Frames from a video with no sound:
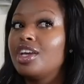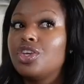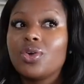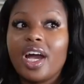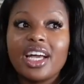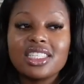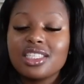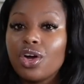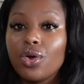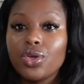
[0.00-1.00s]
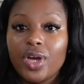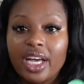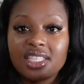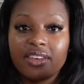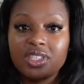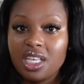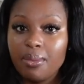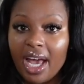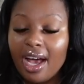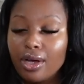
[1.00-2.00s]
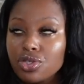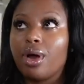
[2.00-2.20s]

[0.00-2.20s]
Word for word: You guys know, you guys have seen my house.